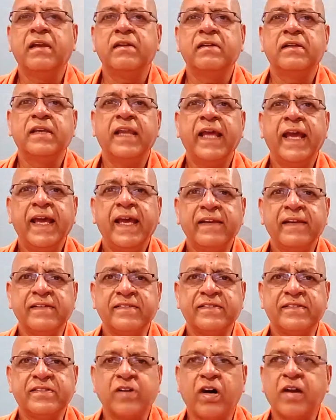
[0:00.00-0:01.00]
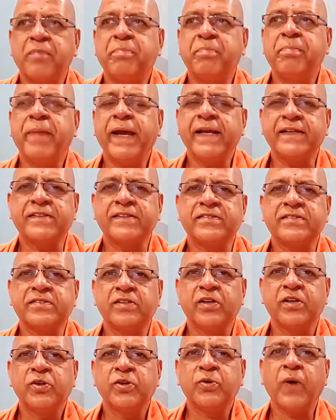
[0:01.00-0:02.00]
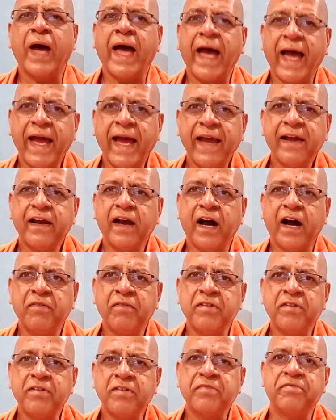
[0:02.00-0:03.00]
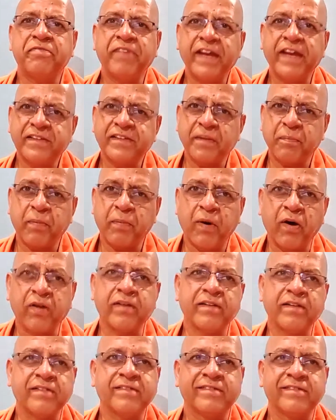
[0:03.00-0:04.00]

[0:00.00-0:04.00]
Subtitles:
nails or pegs to hang our faith upon.